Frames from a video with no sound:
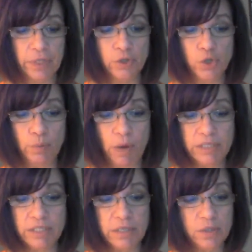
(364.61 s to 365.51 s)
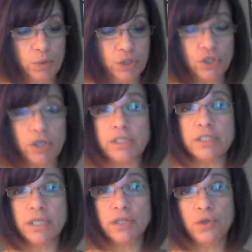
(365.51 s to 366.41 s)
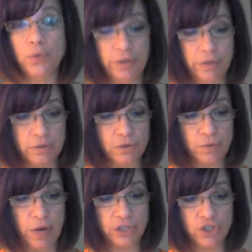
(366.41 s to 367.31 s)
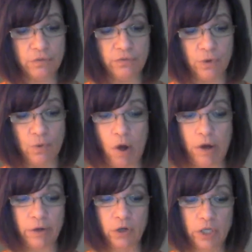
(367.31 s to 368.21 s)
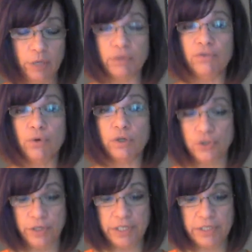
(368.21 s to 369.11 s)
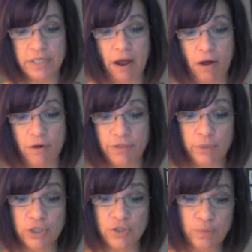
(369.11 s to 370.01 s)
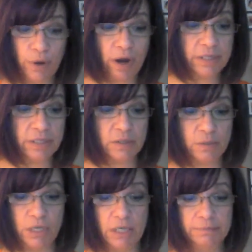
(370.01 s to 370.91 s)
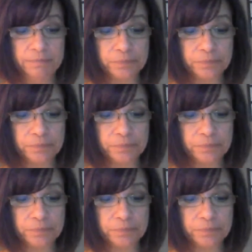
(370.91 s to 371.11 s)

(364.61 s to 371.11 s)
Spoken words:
Tomas thinks we should continue in this direction for a while before turning south, which surprises me.